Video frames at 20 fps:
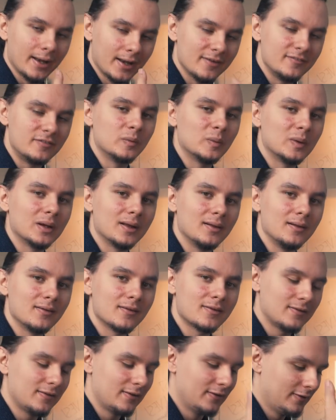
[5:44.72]
and everyone
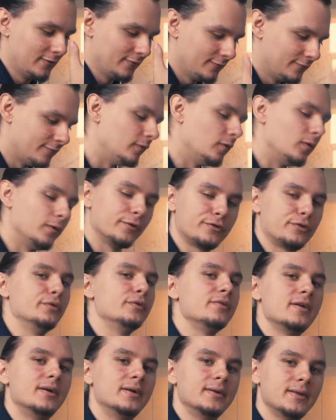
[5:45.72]
else falls
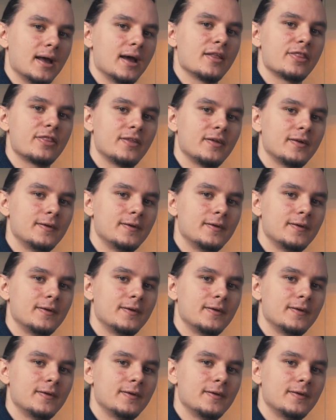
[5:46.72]
to their death.